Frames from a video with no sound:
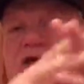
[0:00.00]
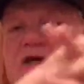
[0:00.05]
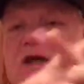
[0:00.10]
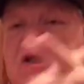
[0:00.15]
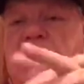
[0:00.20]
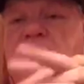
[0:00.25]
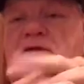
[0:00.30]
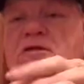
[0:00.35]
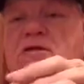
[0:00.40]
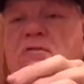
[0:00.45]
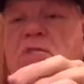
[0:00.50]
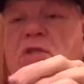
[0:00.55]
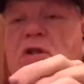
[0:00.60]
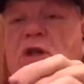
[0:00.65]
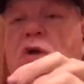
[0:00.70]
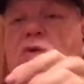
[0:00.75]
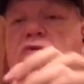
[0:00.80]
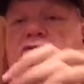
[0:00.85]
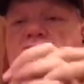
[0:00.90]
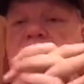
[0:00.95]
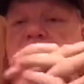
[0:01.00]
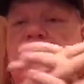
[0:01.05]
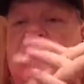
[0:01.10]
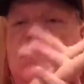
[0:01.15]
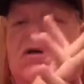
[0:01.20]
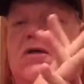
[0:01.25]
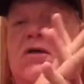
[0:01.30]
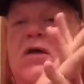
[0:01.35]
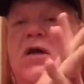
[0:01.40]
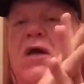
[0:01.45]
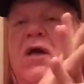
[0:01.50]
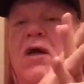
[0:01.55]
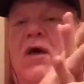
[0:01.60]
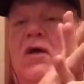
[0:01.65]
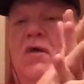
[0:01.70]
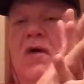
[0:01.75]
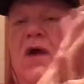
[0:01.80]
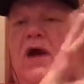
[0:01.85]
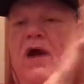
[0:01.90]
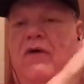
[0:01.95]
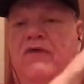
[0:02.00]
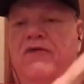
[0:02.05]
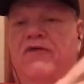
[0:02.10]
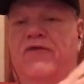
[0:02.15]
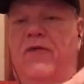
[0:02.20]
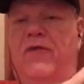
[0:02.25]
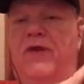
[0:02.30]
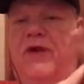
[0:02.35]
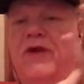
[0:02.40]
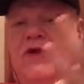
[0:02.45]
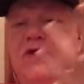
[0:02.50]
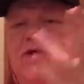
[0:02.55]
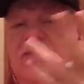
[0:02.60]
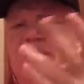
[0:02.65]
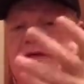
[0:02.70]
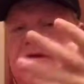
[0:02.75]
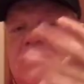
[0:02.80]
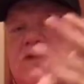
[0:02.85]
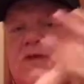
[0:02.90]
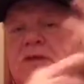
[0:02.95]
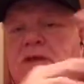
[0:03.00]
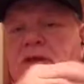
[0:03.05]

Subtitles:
its blow to the ground so it didn't